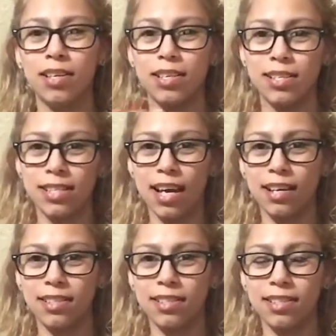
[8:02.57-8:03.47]

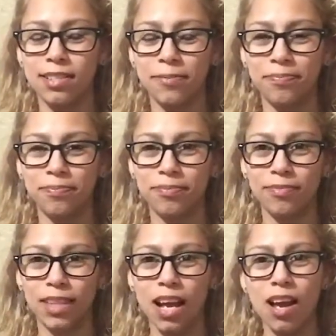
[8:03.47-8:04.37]
size.
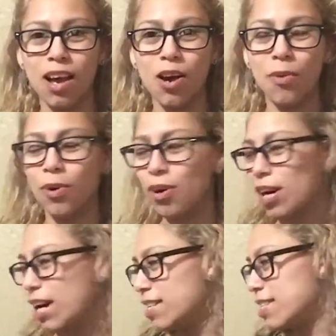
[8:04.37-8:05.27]
Well
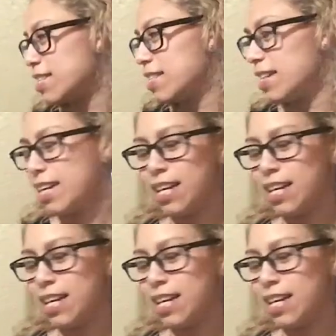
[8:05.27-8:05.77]
guys, this is the